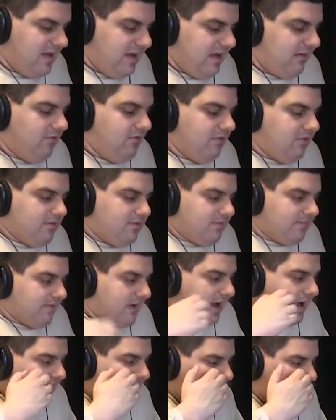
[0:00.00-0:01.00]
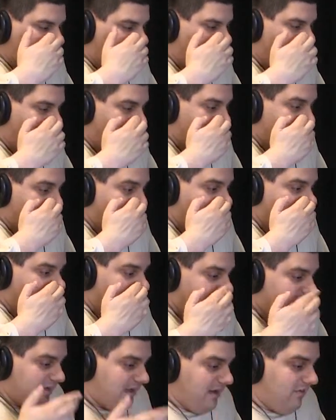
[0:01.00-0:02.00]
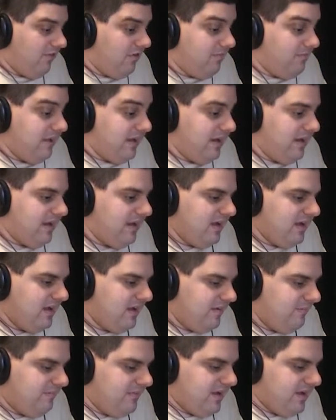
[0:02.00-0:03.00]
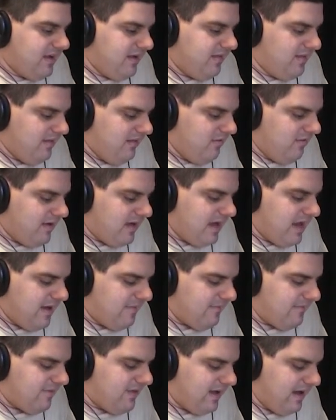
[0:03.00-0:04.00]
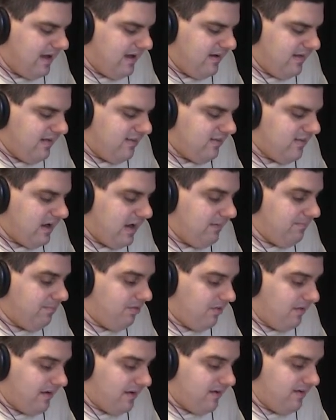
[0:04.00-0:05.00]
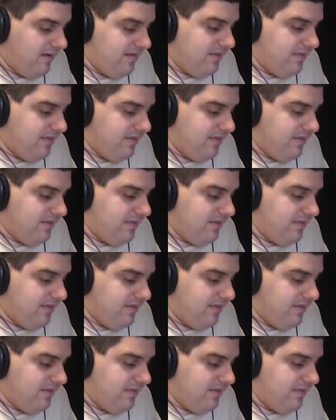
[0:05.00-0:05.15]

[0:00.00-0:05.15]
it wouldn't surprise me because it would be because you would have a tight end type player.